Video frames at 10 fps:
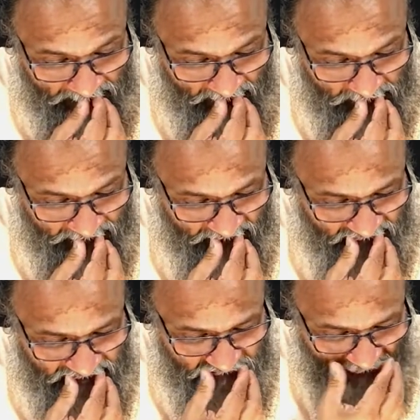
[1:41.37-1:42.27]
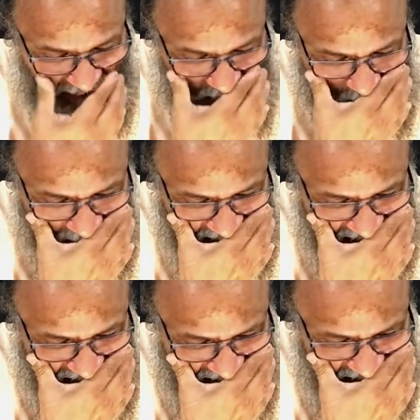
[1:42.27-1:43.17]
in the previous five
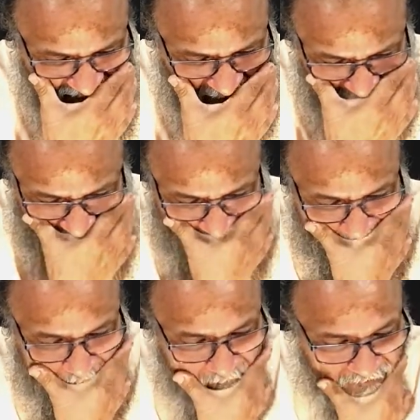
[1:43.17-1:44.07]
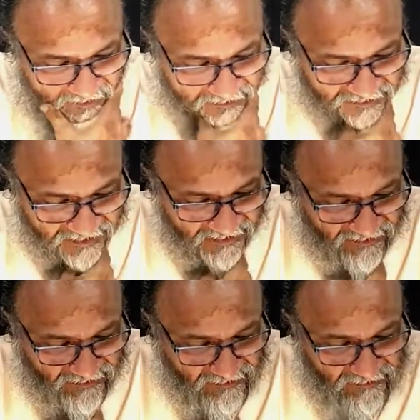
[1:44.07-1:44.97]
ovis, he
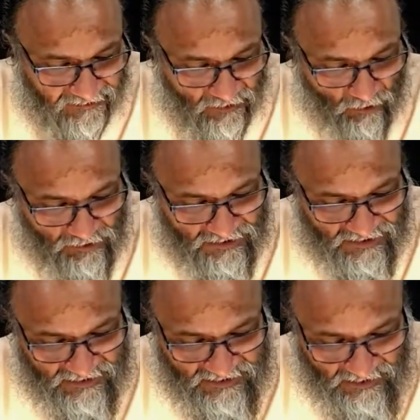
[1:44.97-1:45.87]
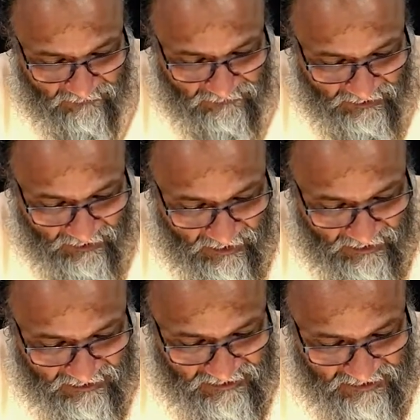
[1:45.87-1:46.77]
said, conscious self
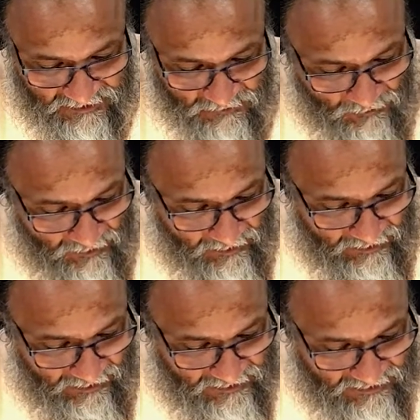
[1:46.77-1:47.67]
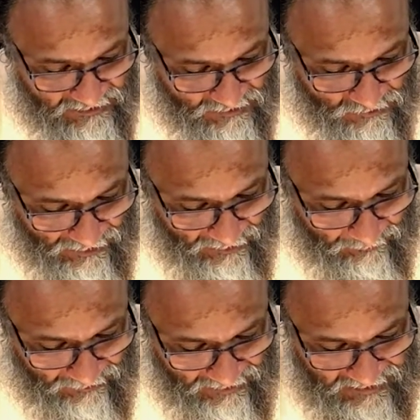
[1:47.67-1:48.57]
regards this world as its dwelling
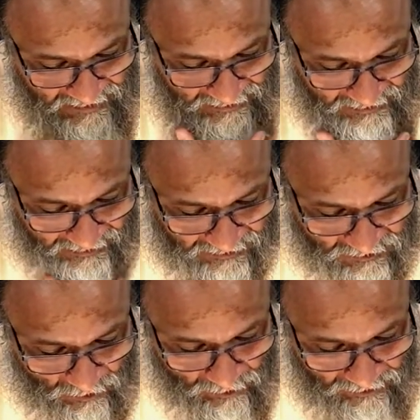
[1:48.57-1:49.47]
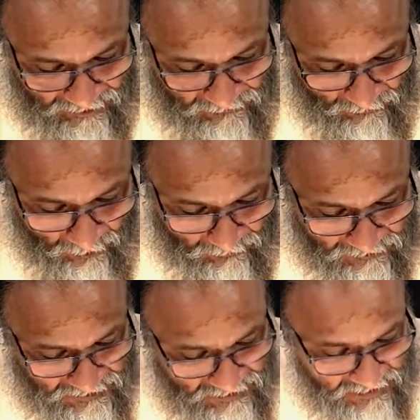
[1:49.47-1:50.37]
place and takes on its
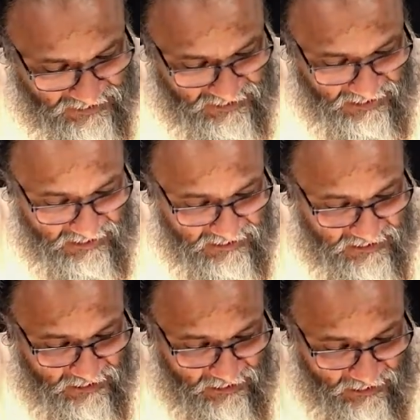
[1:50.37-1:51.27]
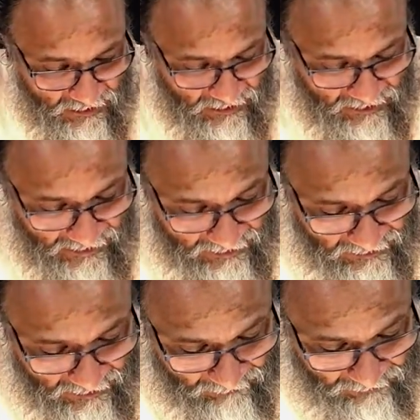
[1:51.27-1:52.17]
forms, just as a
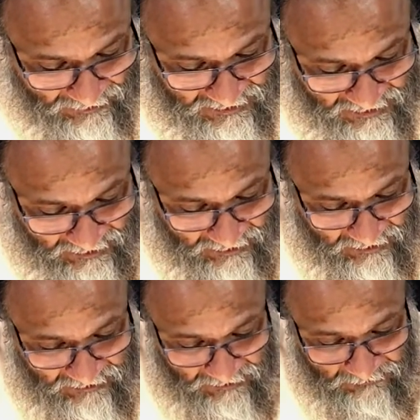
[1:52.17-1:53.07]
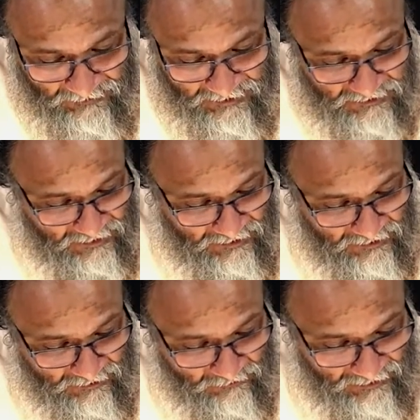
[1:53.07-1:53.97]
lion, after seeing his reflection
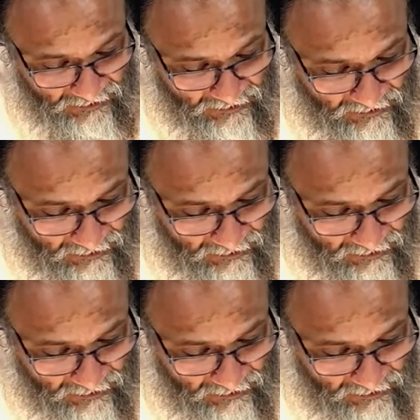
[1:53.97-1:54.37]
in the well,